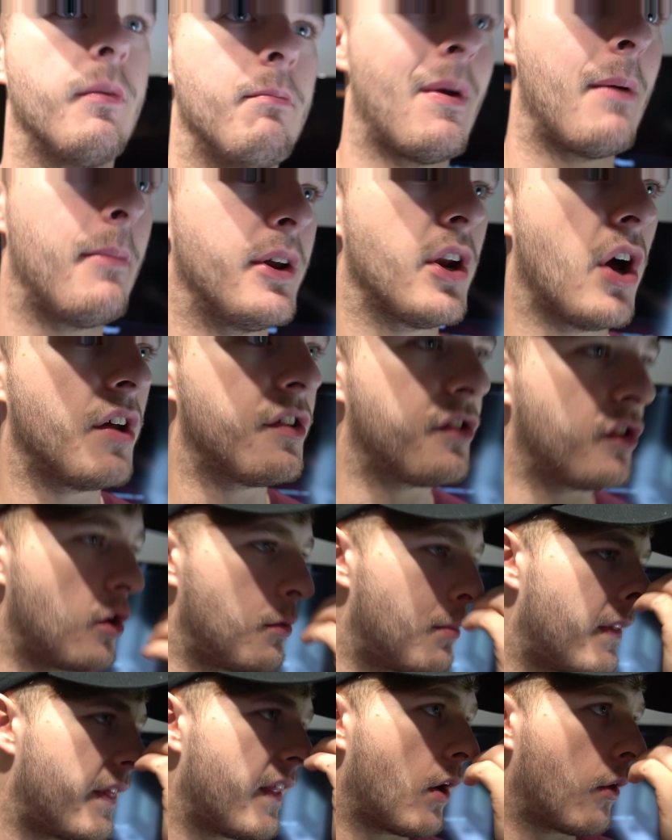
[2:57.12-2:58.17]
Maybe an ice
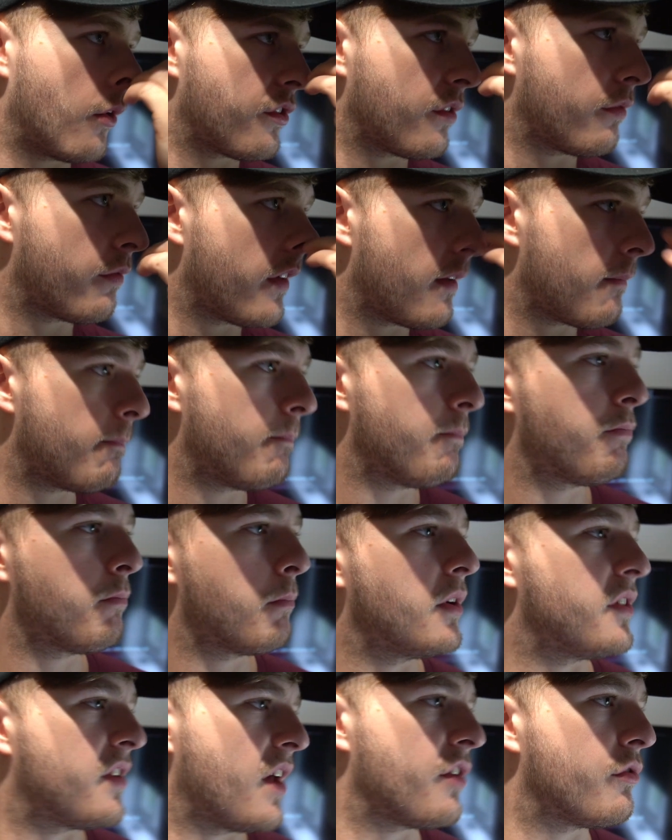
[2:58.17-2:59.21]
cube in there or something.
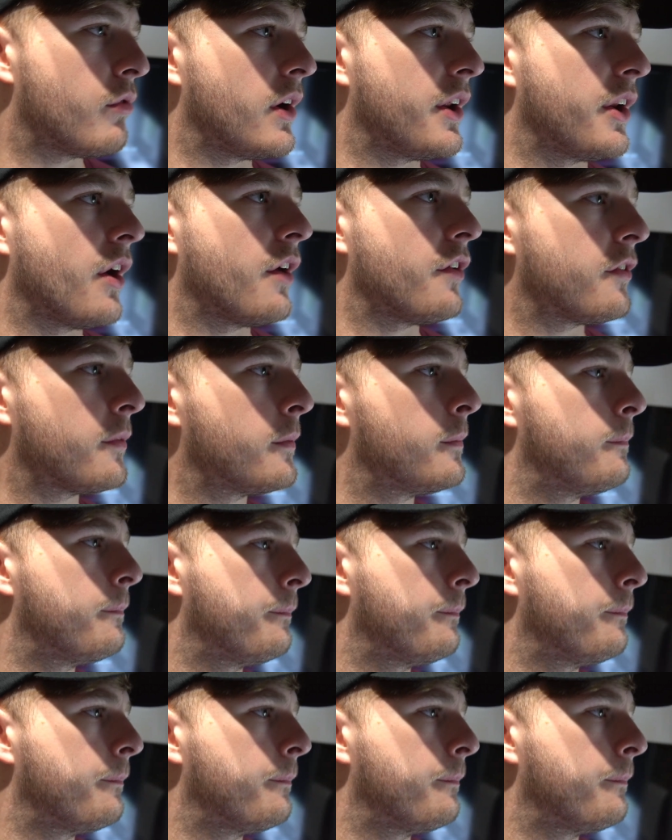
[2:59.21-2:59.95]
But it tastes really nice.